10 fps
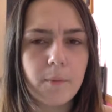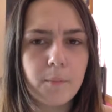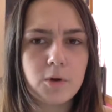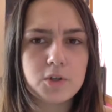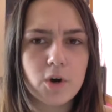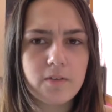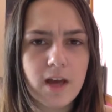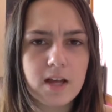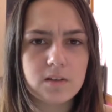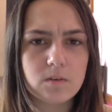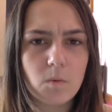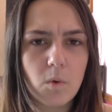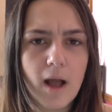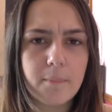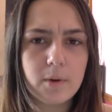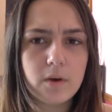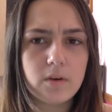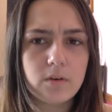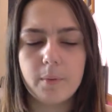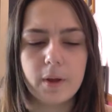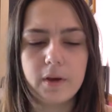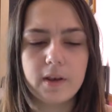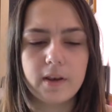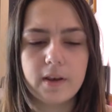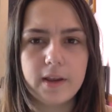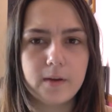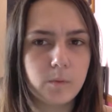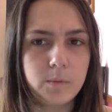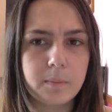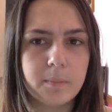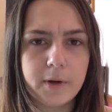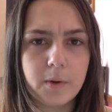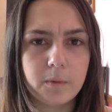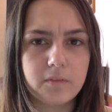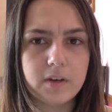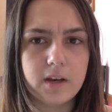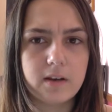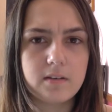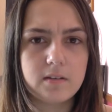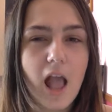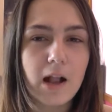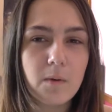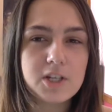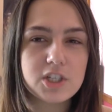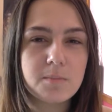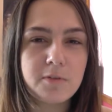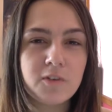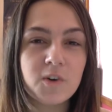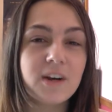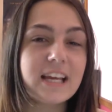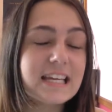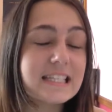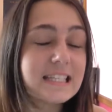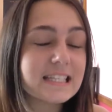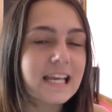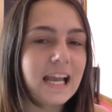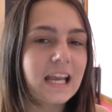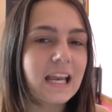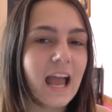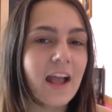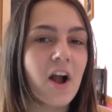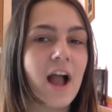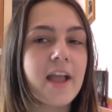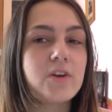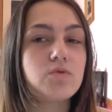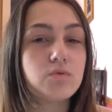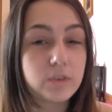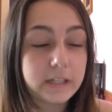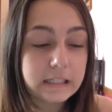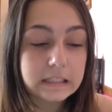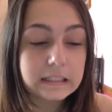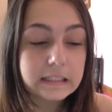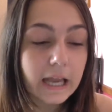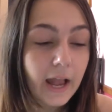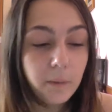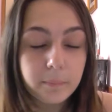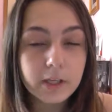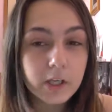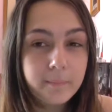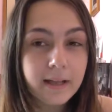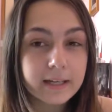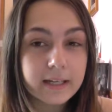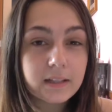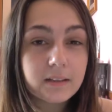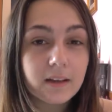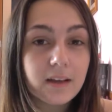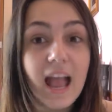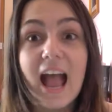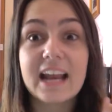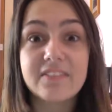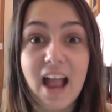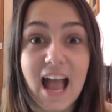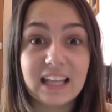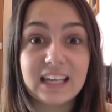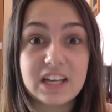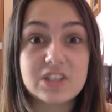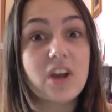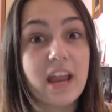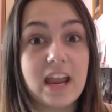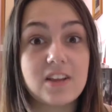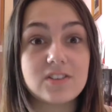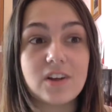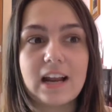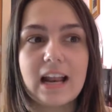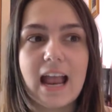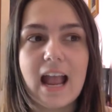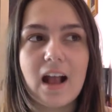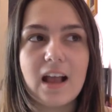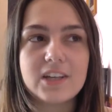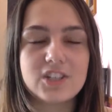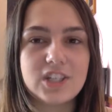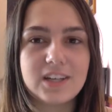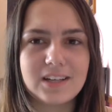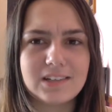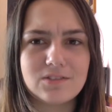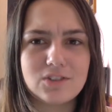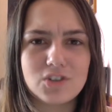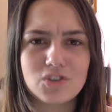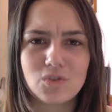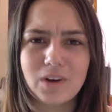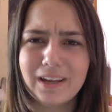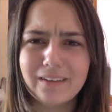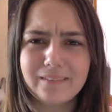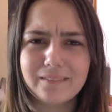But I'm not sure if that will happen, but it would be pretty cool if it did. And question number four is the second AI really helping humanity? And if ALIE gets her hands on it, is she gonna destroy it?